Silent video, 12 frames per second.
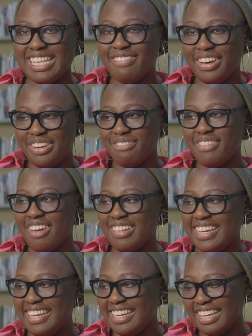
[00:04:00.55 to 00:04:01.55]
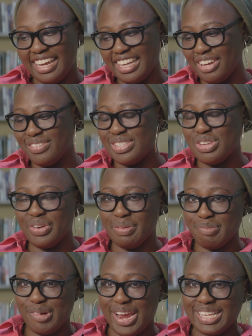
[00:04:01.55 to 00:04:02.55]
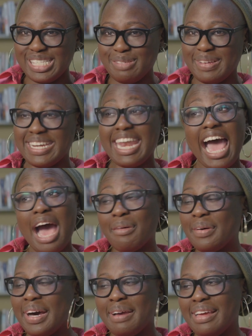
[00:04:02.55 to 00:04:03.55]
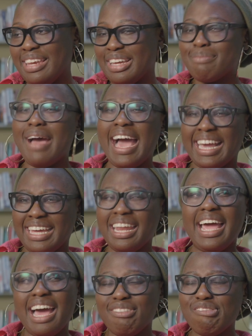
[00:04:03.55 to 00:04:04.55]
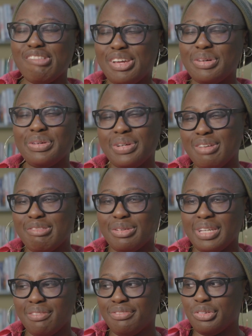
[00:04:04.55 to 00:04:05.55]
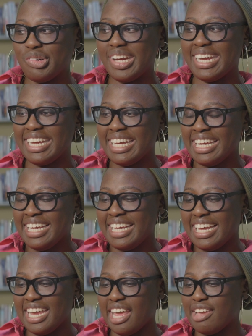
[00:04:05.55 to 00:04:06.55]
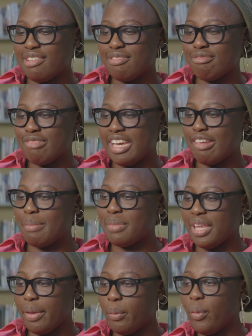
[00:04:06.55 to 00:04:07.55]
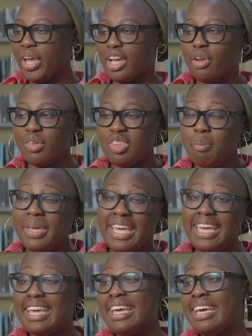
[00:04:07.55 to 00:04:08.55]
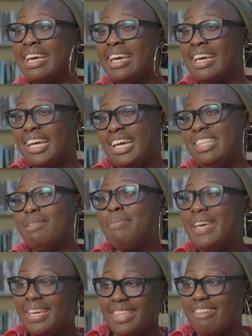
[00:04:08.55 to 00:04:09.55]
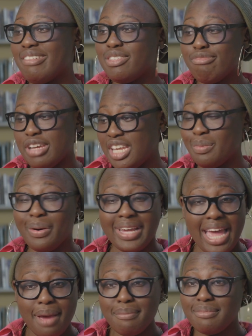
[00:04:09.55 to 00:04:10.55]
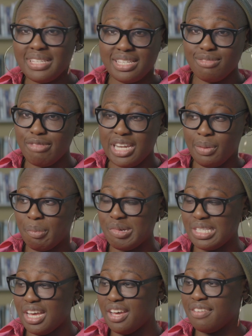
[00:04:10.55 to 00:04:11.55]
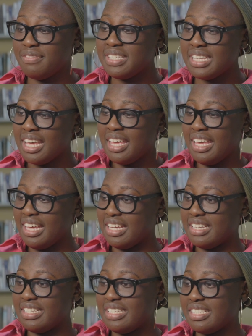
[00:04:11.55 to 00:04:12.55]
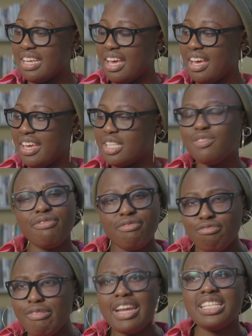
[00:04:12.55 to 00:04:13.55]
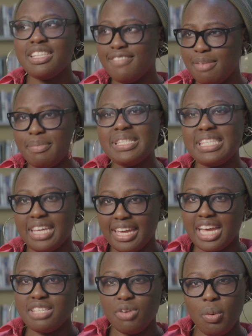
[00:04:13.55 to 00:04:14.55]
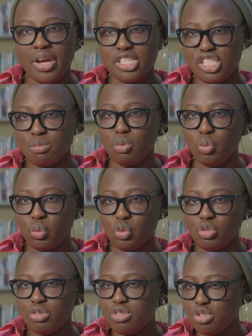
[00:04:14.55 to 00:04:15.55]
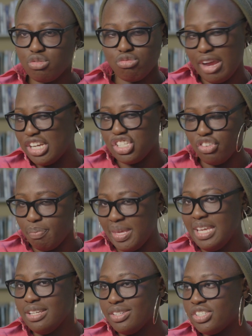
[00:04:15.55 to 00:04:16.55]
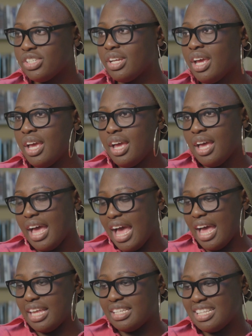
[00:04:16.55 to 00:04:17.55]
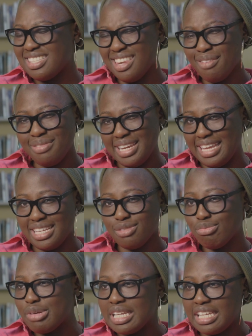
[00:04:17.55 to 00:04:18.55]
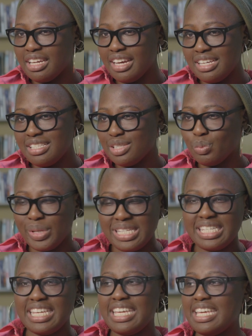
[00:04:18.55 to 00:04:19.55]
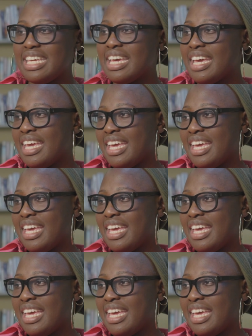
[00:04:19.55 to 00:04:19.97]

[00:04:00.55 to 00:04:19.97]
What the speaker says: I found it very, like, I was not impressed. But now I look back and I have a real love for it. And I really remember like walking along the pier, and the pier there is really well kept. It's really well preserved. And it's relatively busy, I guess, for quite a small stretch of beach. And it's lovely. It's really nice. It's windy.